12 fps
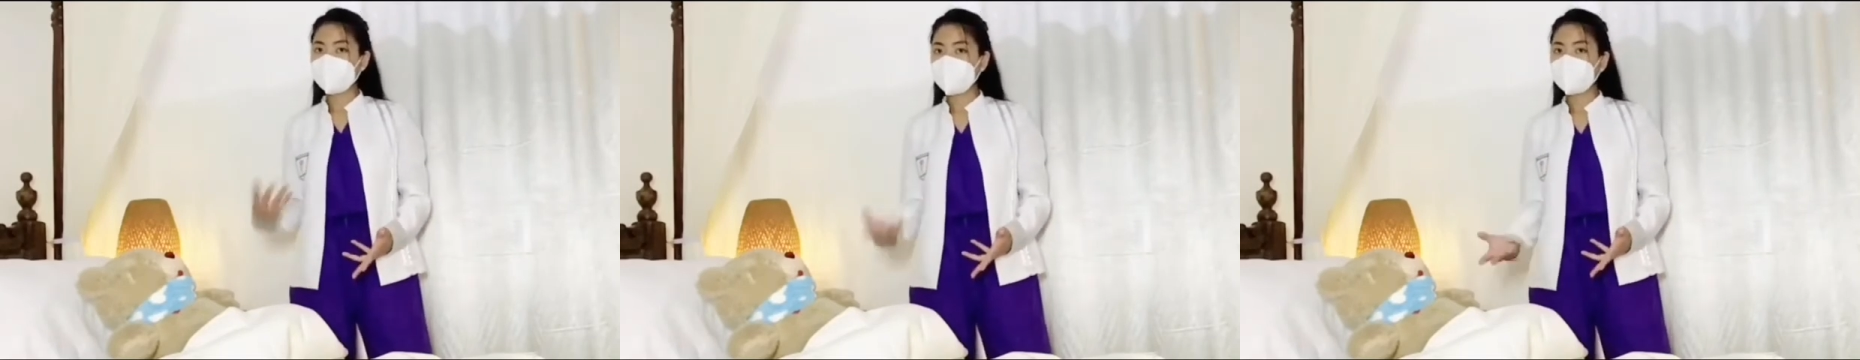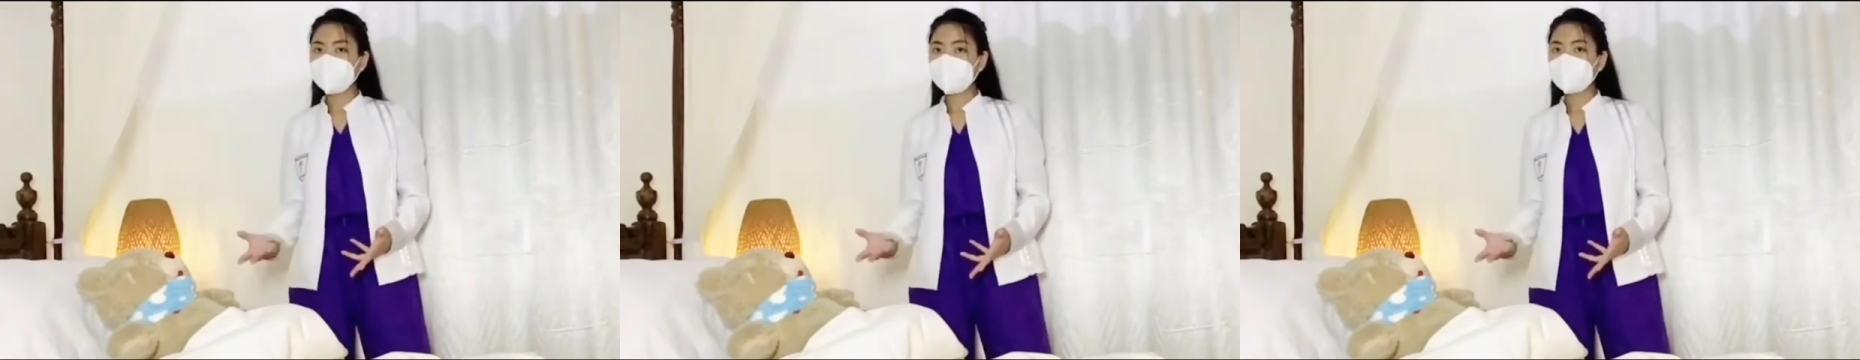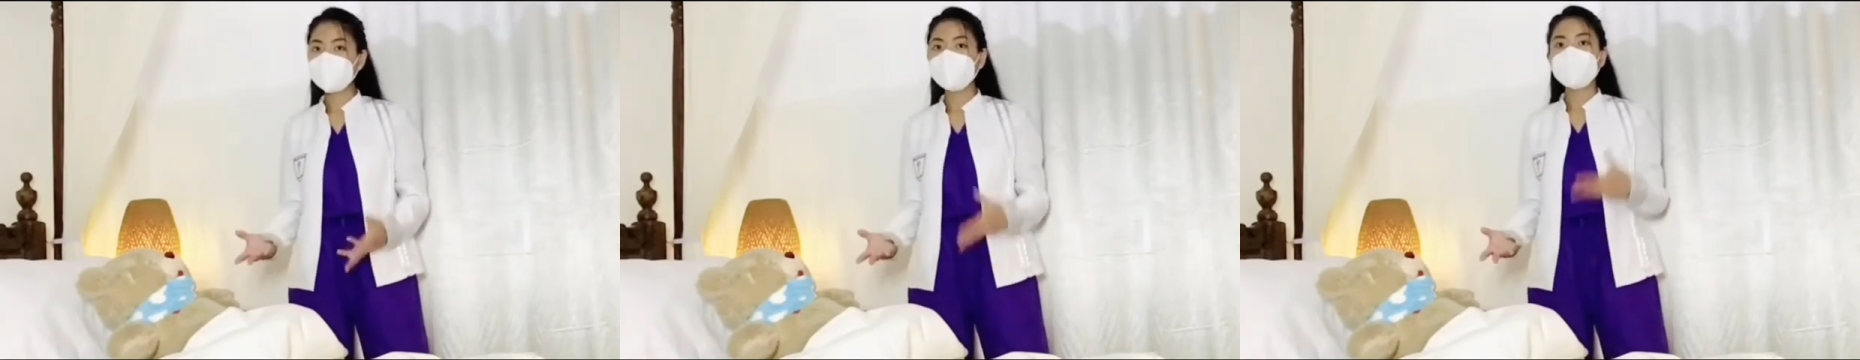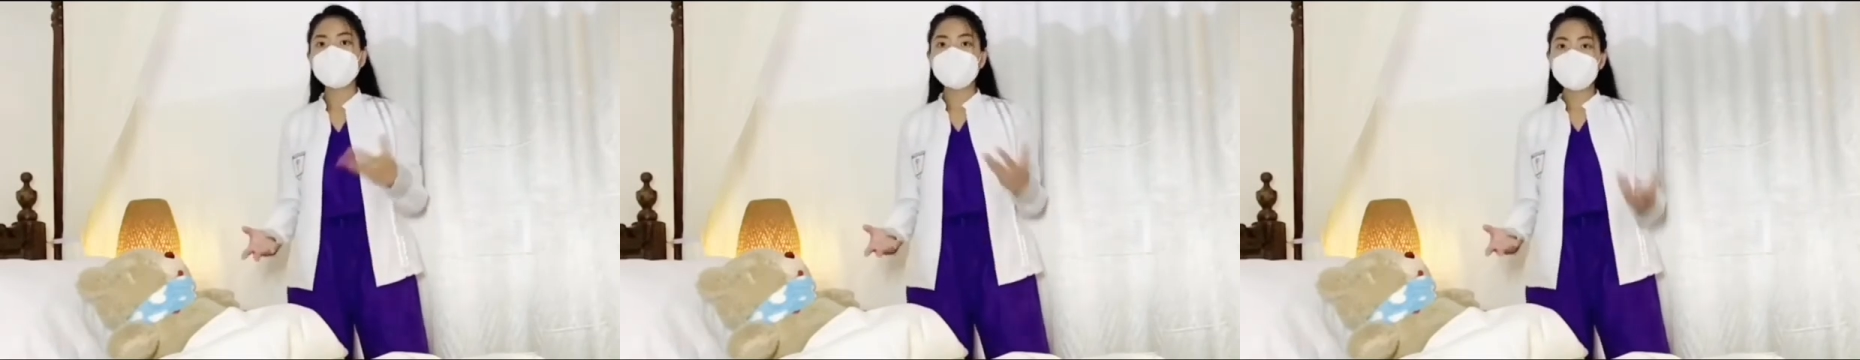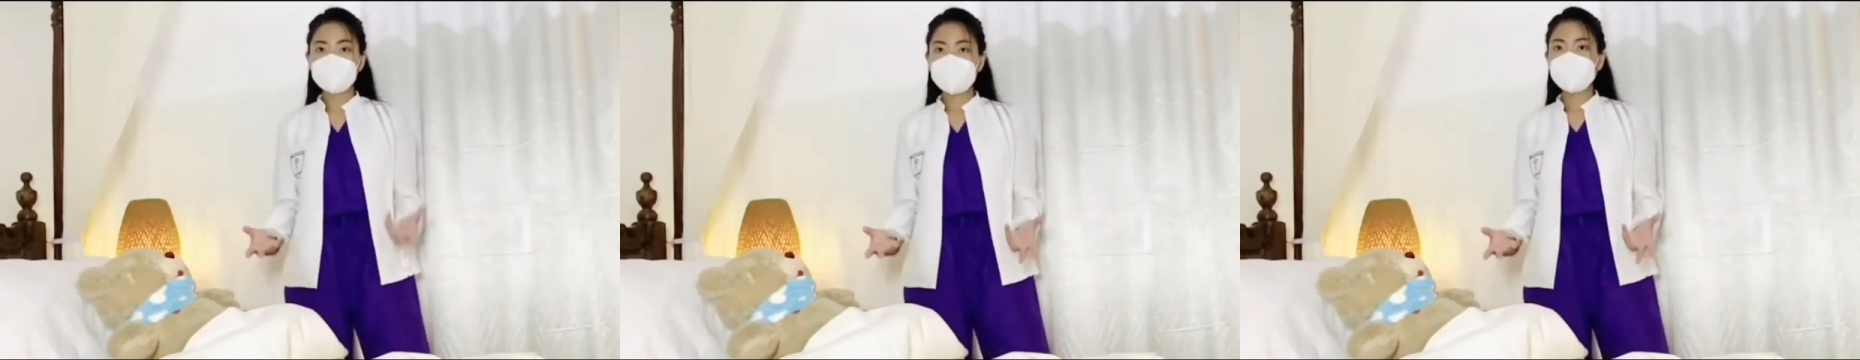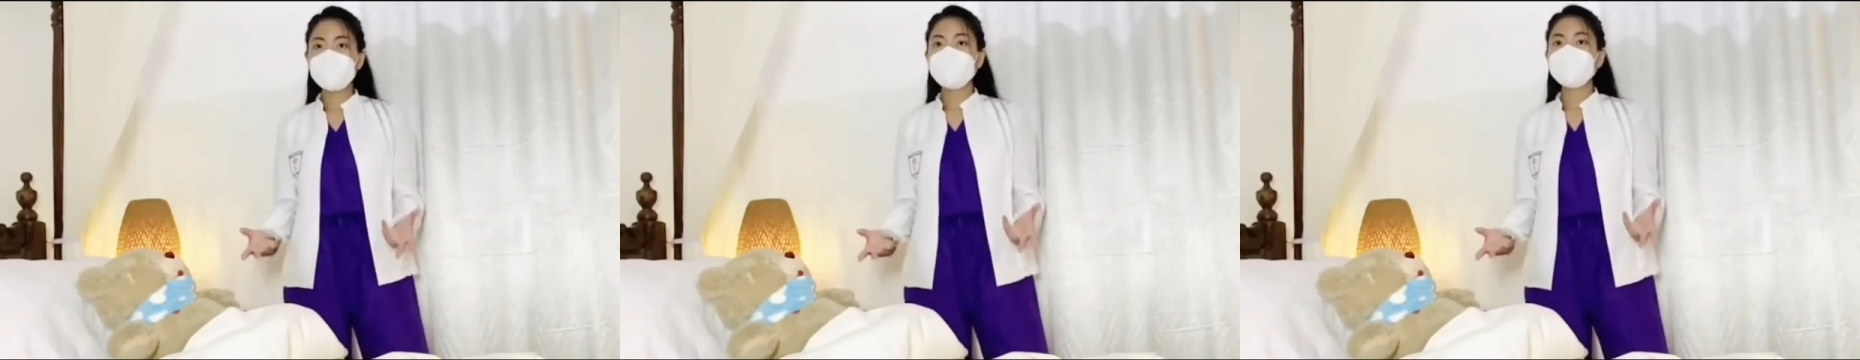between the back of the
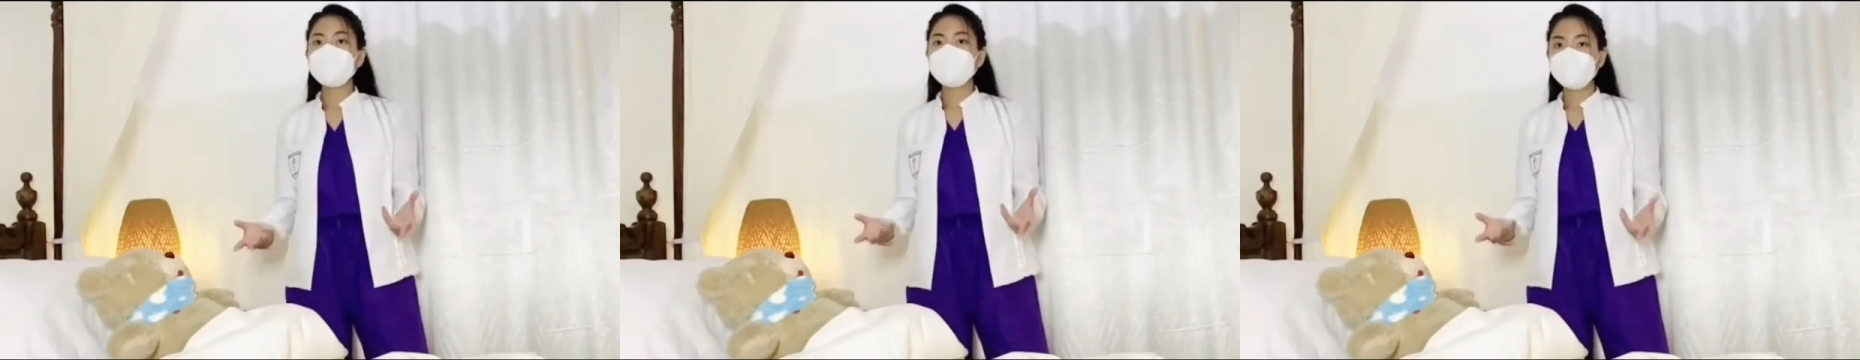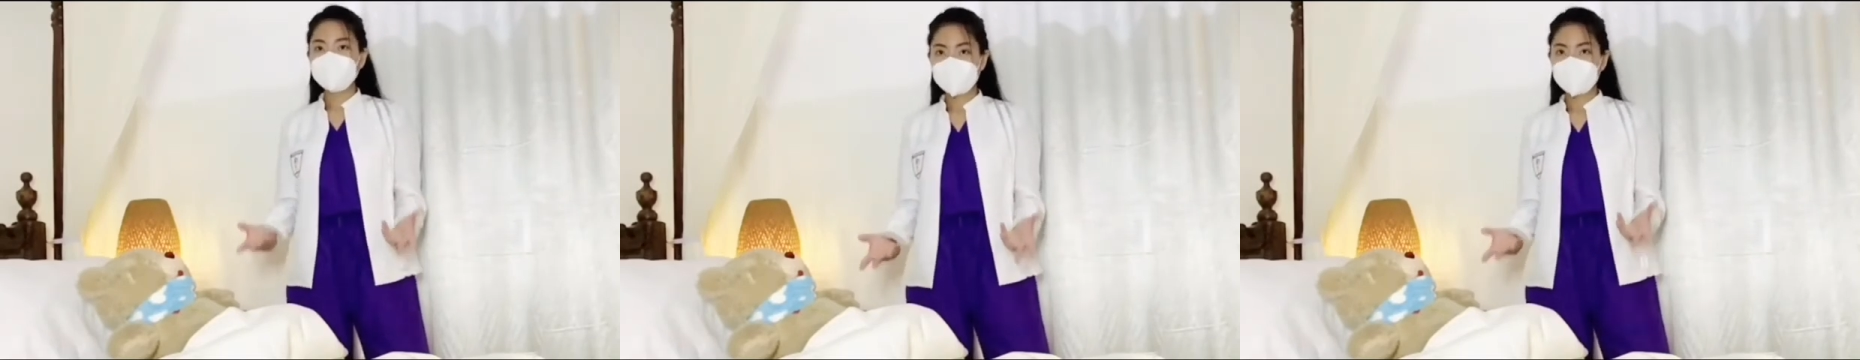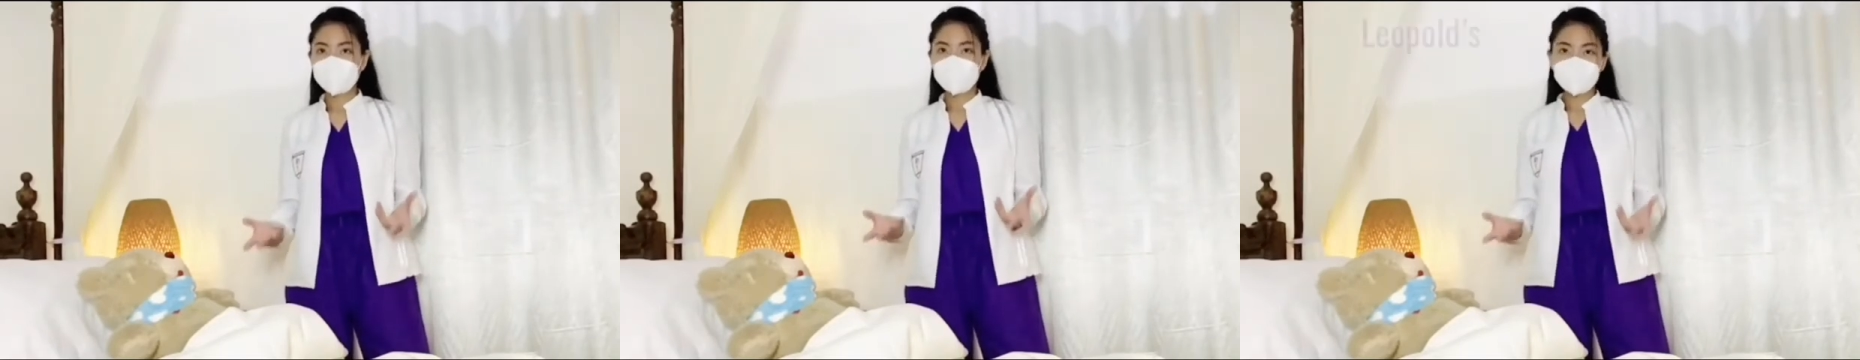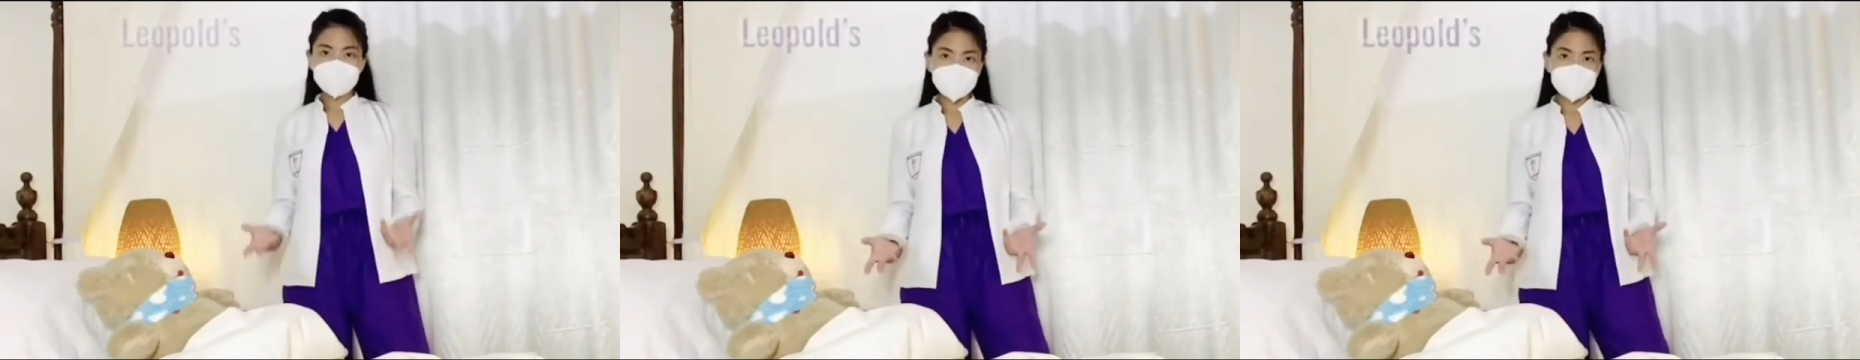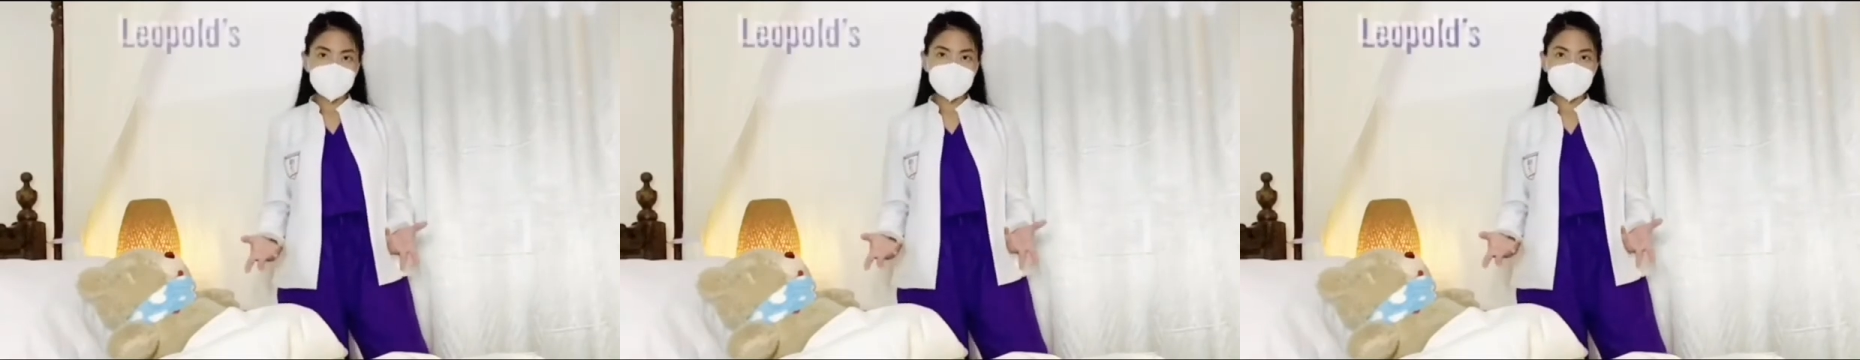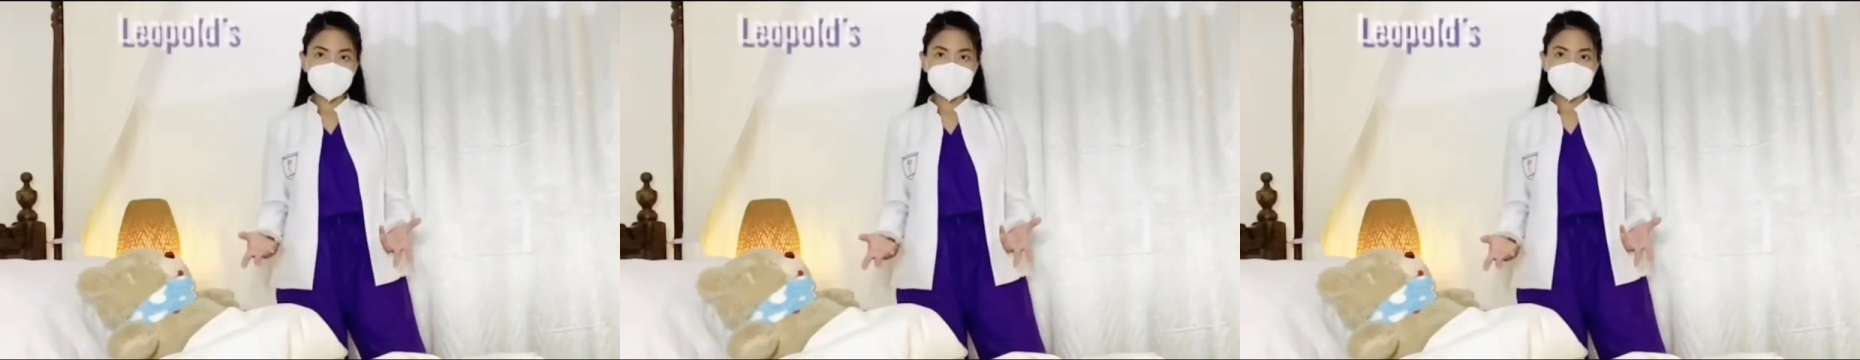fetus and the
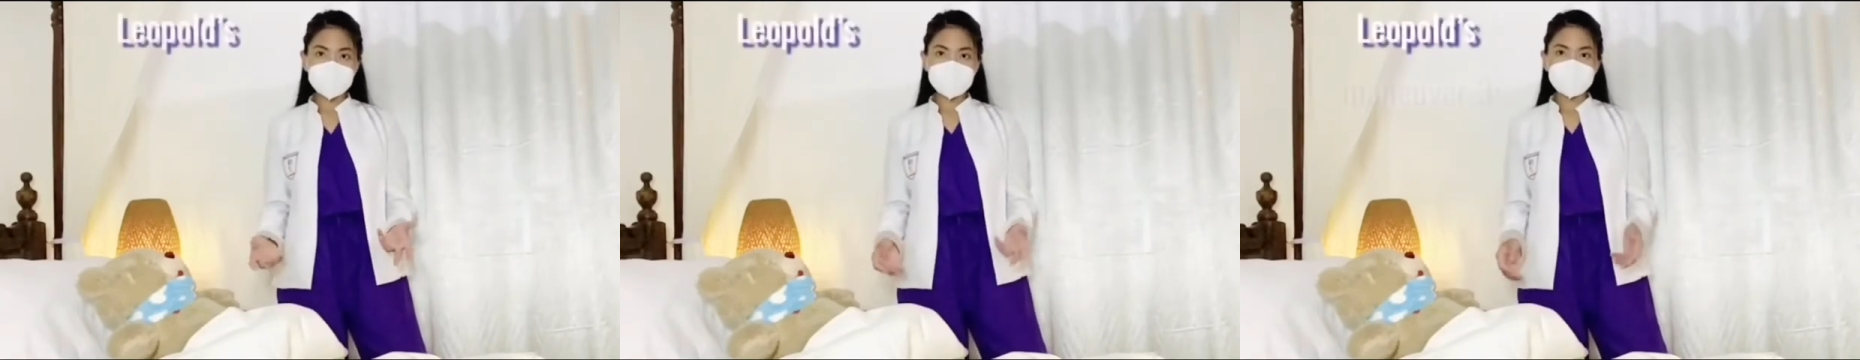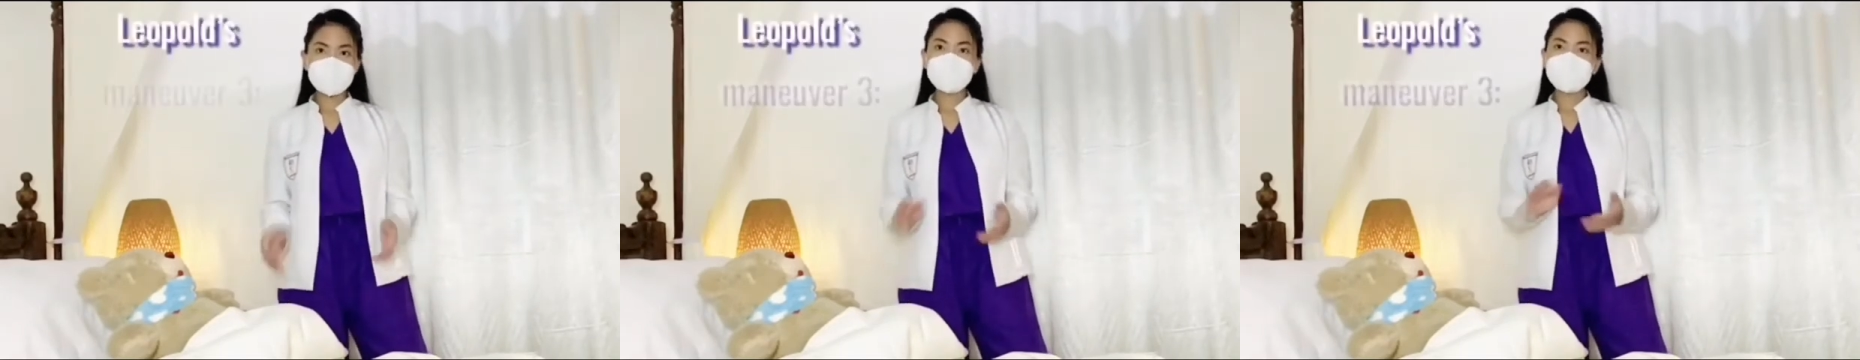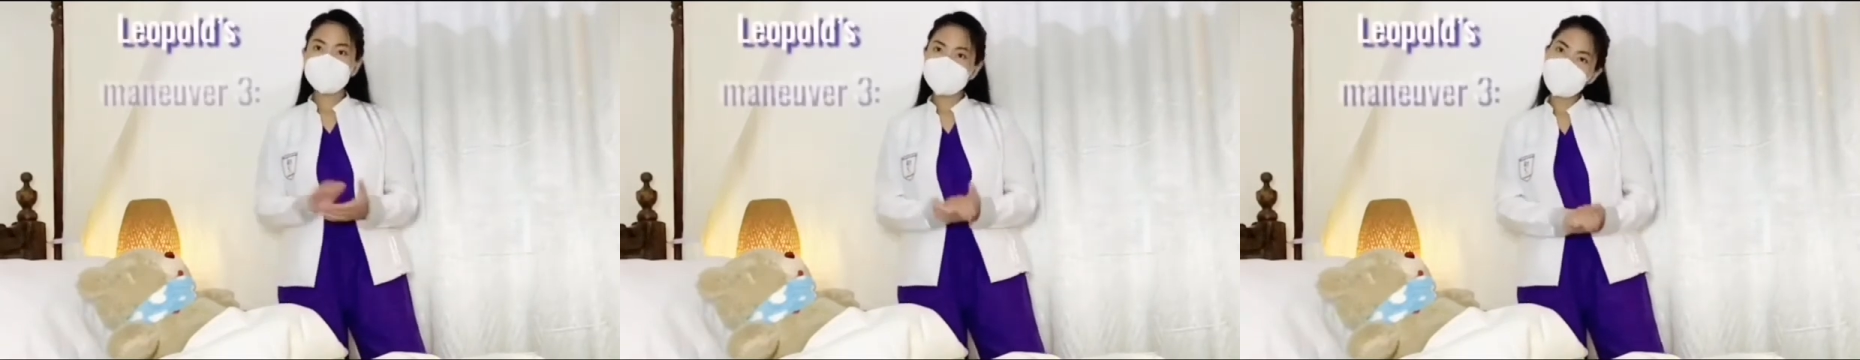maternal flank.